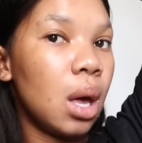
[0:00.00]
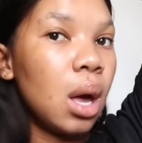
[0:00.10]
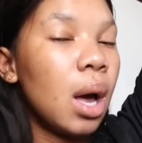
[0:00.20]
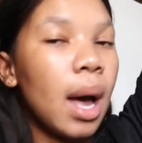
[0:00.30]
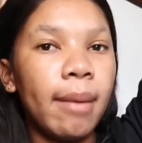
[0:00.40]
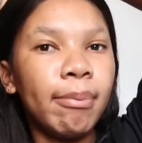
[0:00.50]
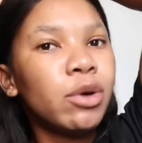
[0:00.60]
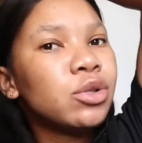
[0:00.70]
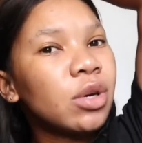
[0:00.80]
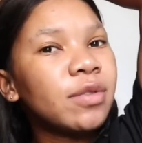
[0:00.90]
um
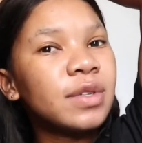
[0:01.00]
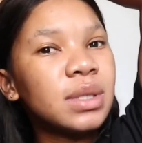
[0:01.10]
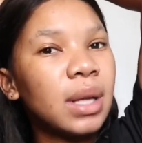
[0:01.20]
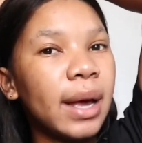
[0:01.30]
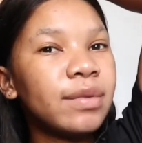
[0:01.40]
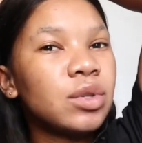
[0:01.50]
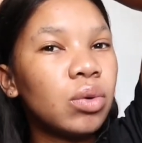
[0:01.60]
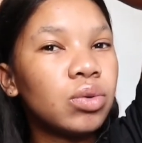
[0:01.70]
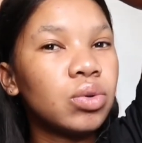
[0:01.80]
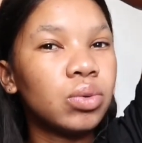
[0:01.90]
post office, I have to go
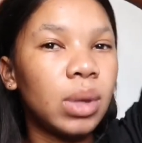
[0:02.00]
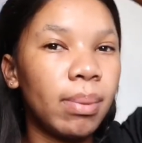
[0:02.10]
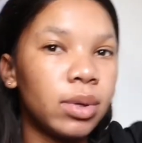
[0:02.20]
to the post